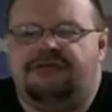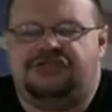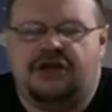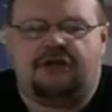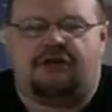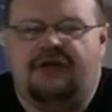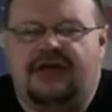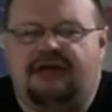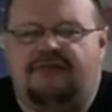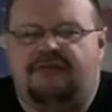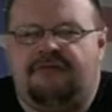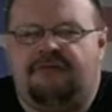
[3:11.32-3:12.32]

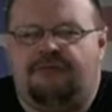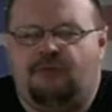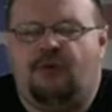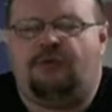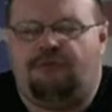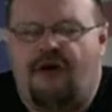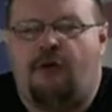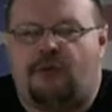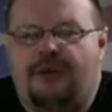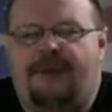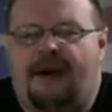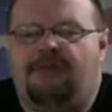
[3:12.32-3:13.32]
generally would vote
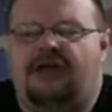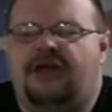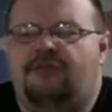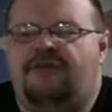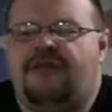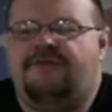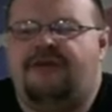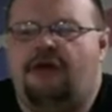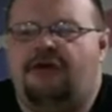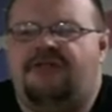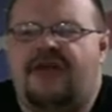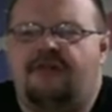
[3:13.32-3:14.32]
Republican when they
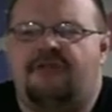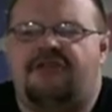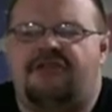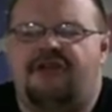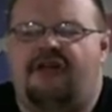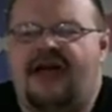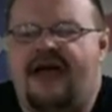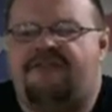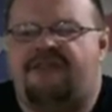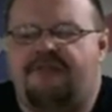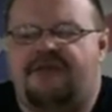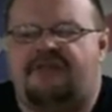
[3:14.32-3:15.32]
voted, they would still have
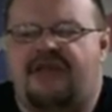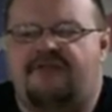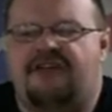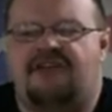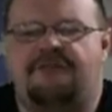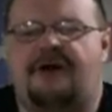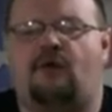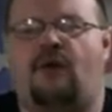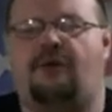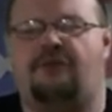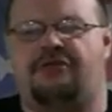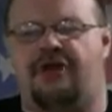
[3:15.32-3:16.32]
some misgivings about
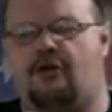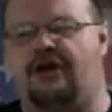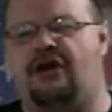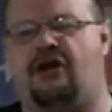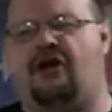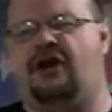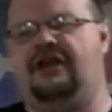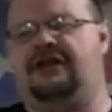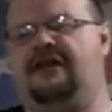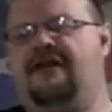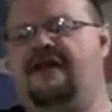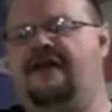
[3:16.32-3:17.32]
what was going
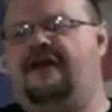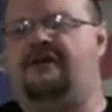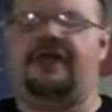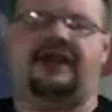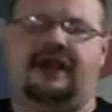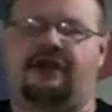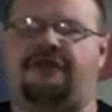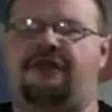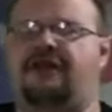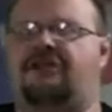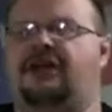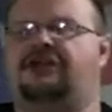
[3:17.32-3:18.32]
on. They'd hear
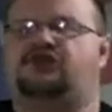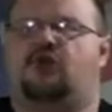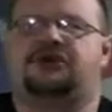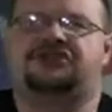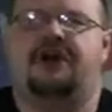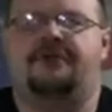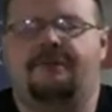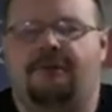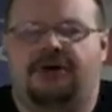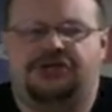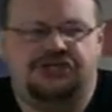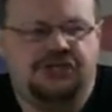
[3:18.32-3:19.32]
things like George W.
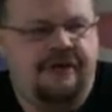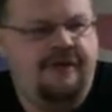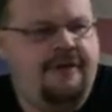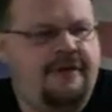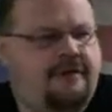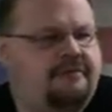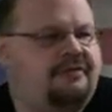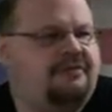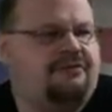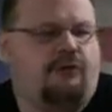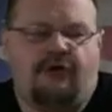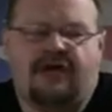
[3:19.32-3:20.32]
Bush
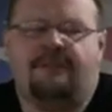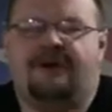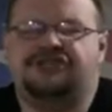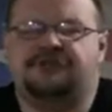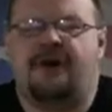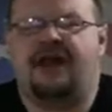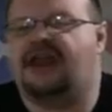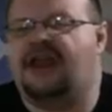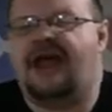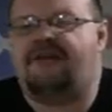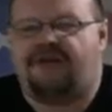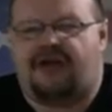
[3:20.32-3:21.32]
throwing a bunch of money at
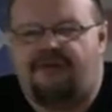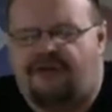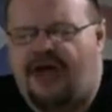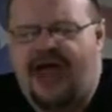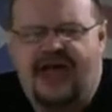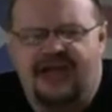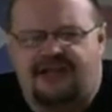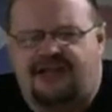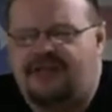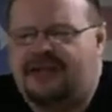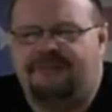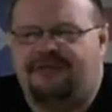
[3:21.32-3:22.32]
Africa for AIDS,
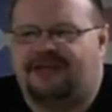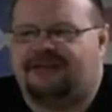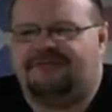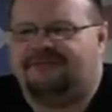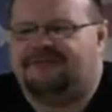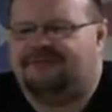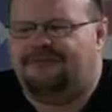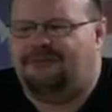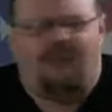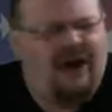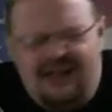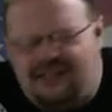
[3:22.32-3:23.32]
and they'd be like,
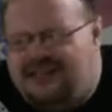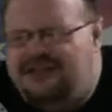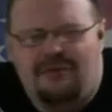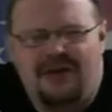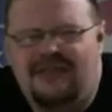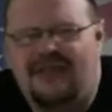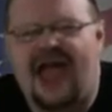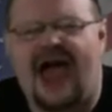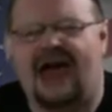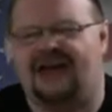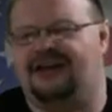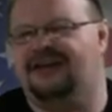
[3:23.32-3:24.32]
why is he doing
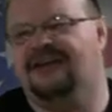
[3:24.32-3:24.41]
that?